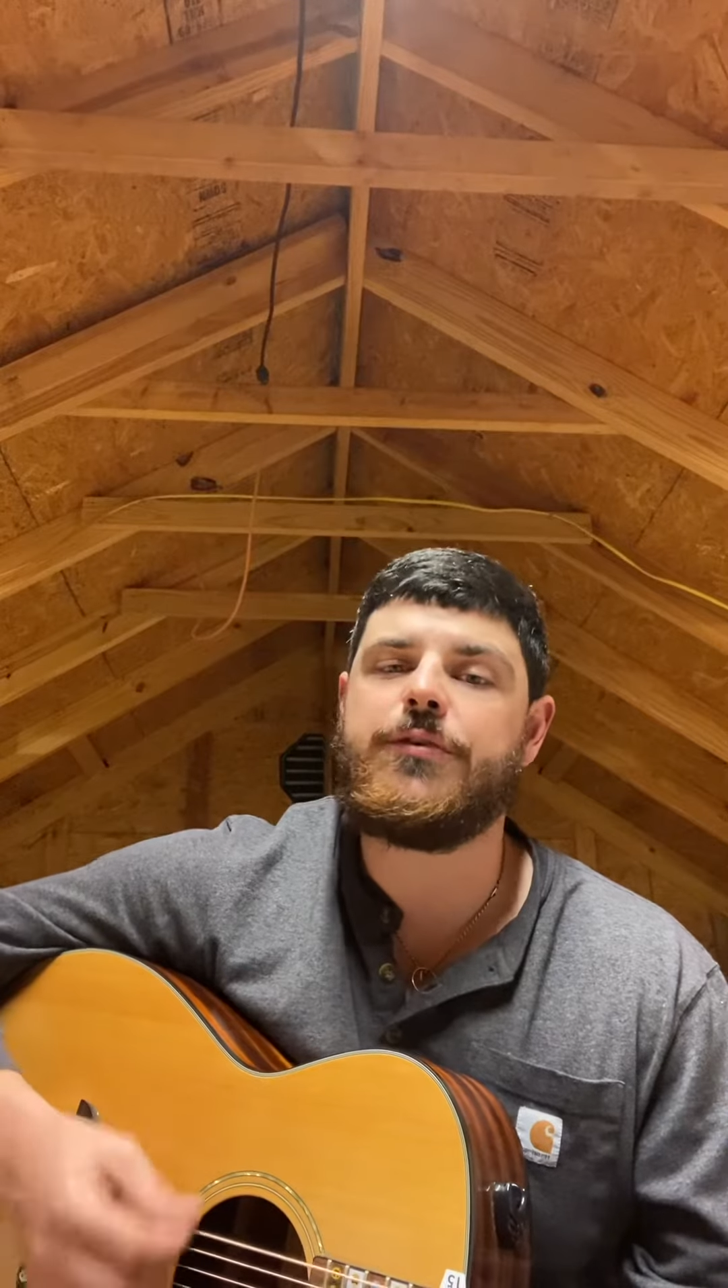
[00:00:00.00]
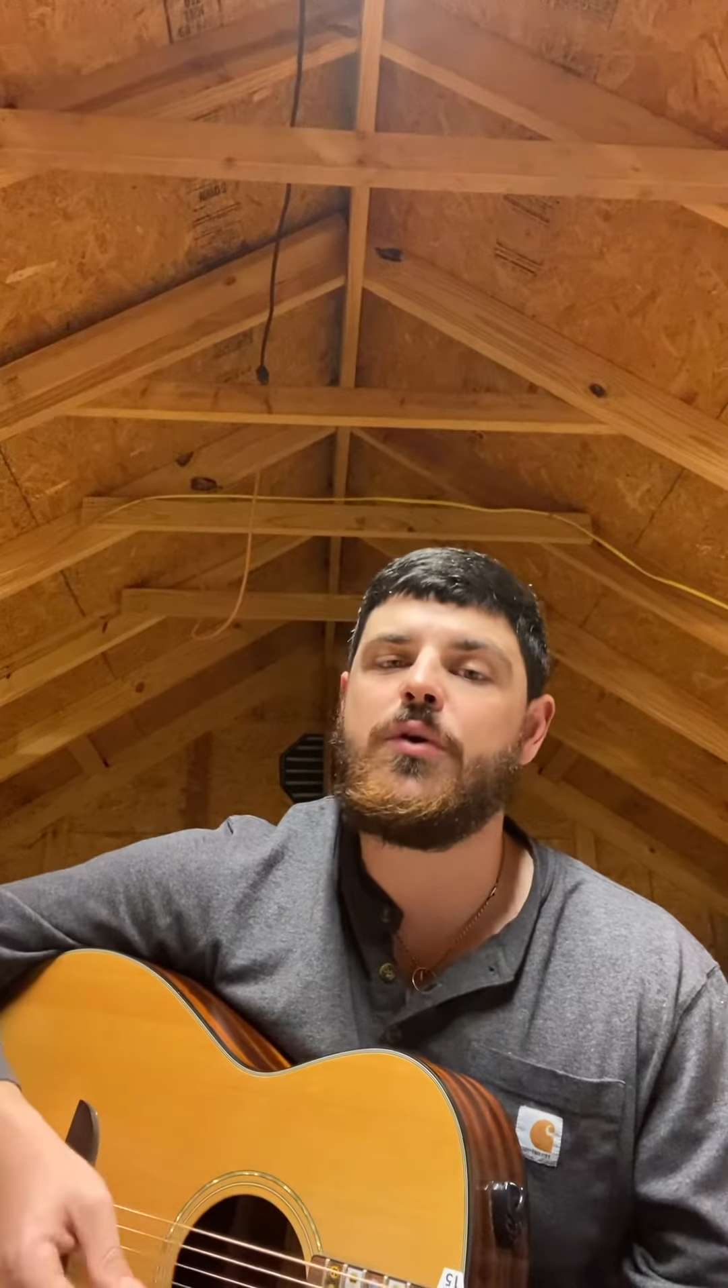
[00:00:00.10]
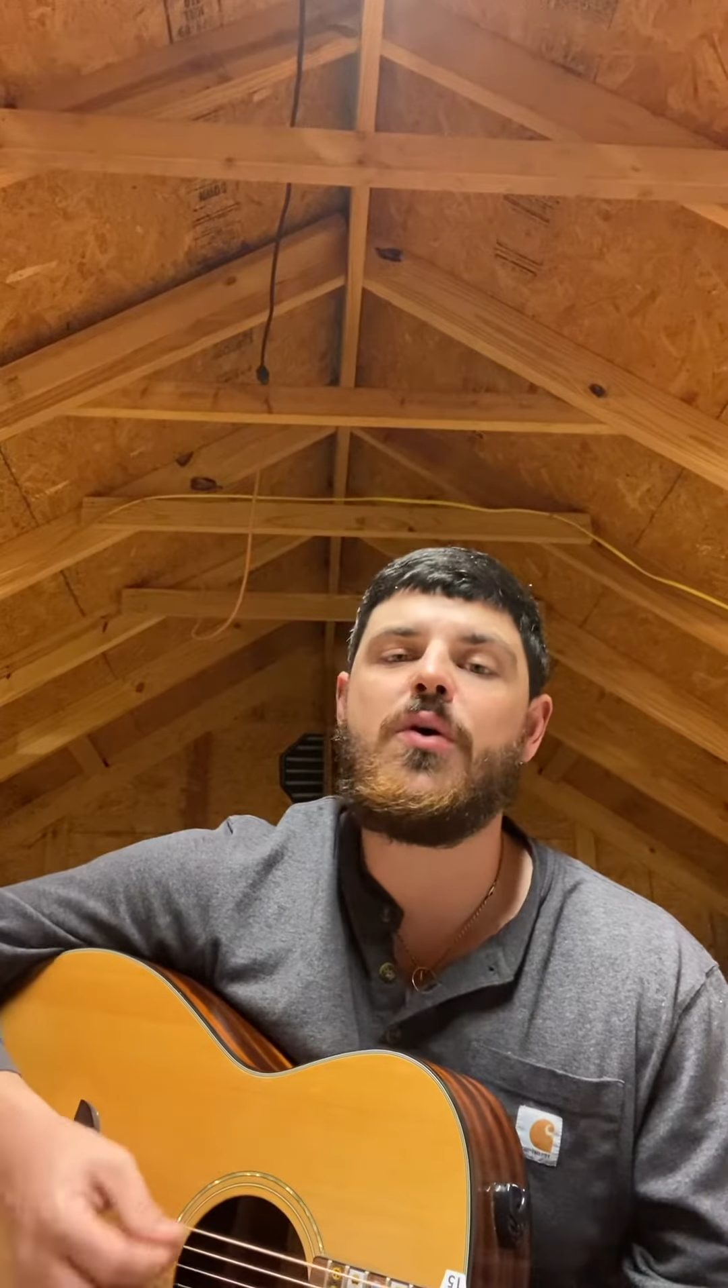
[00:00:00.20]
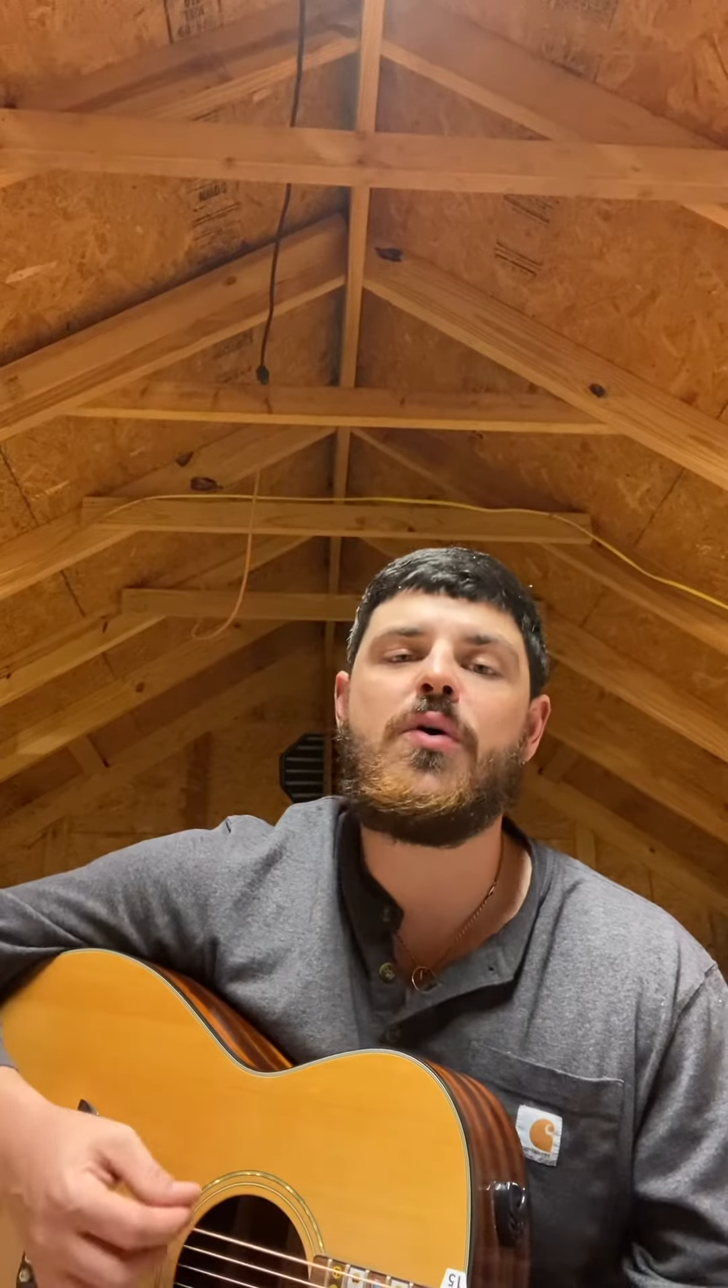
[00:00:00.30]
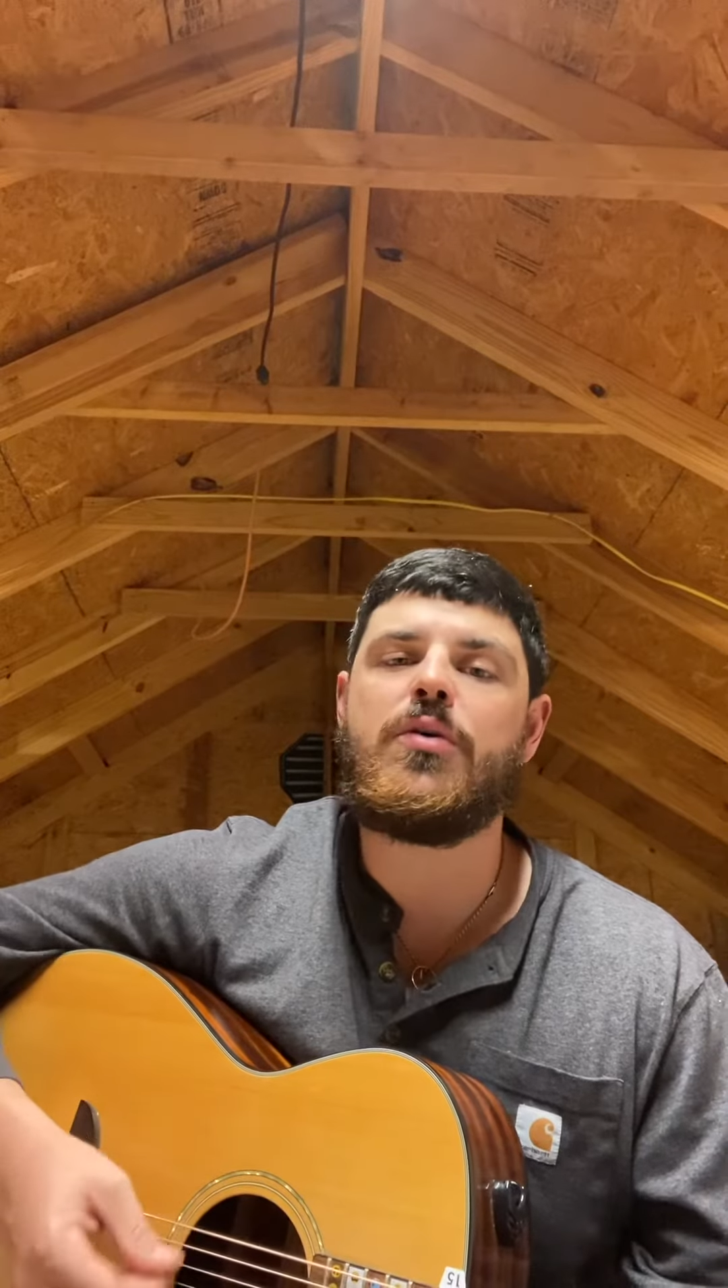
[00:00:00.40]

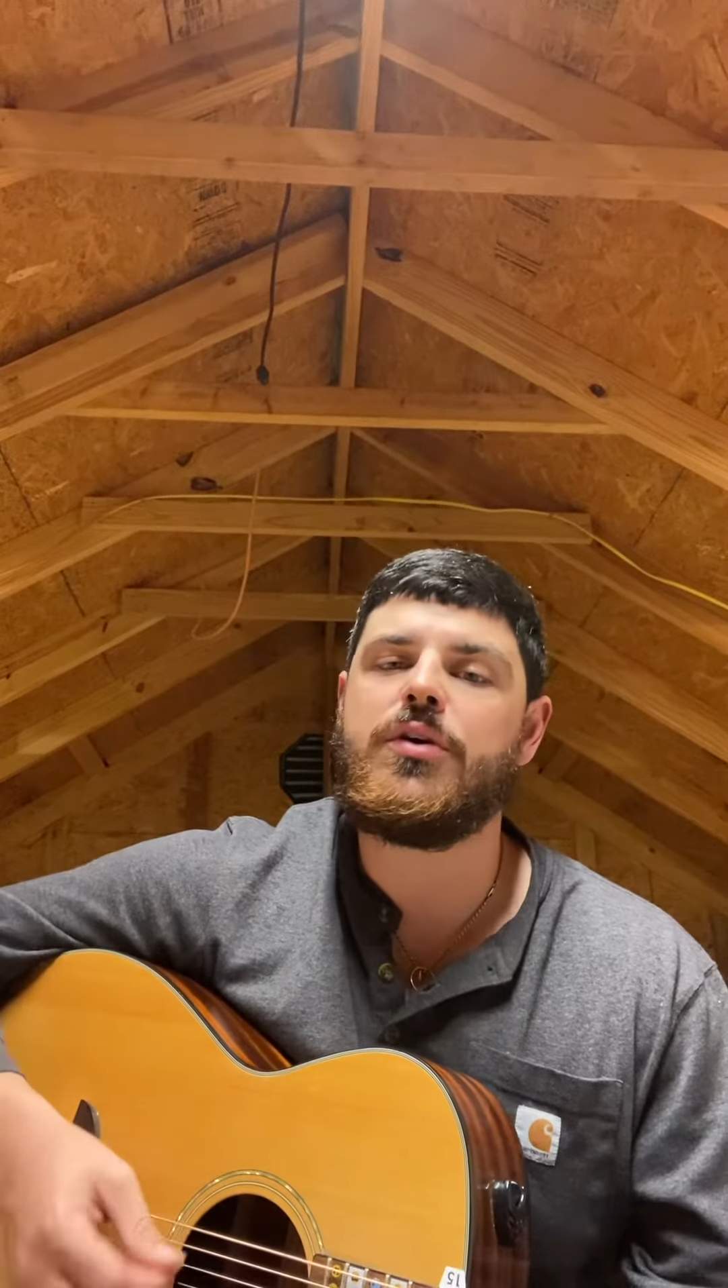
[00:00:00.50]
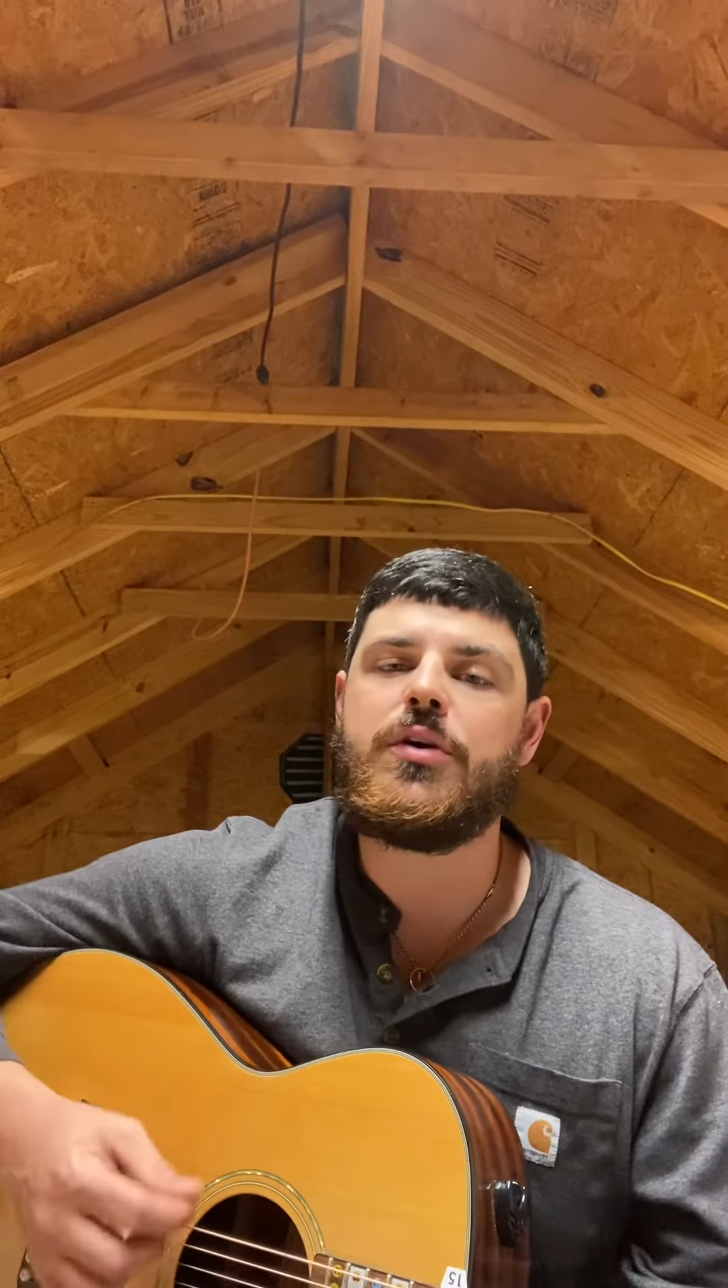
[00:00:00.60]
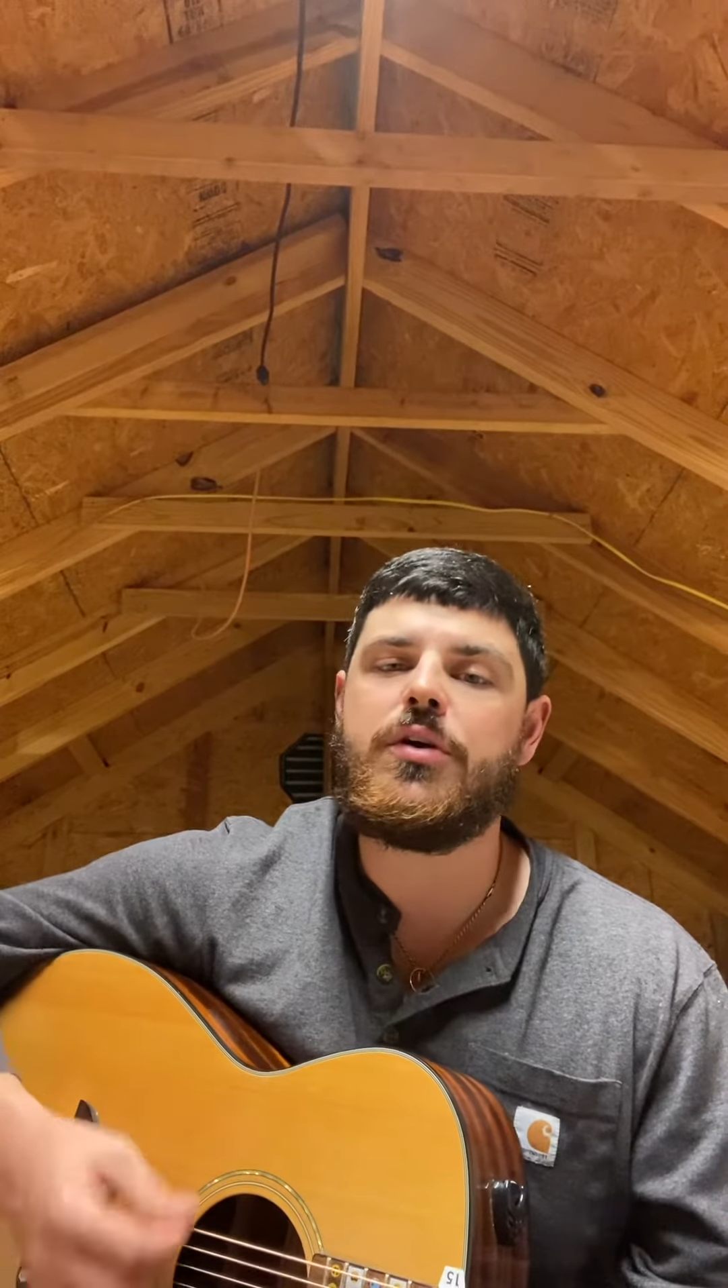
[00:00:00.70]
for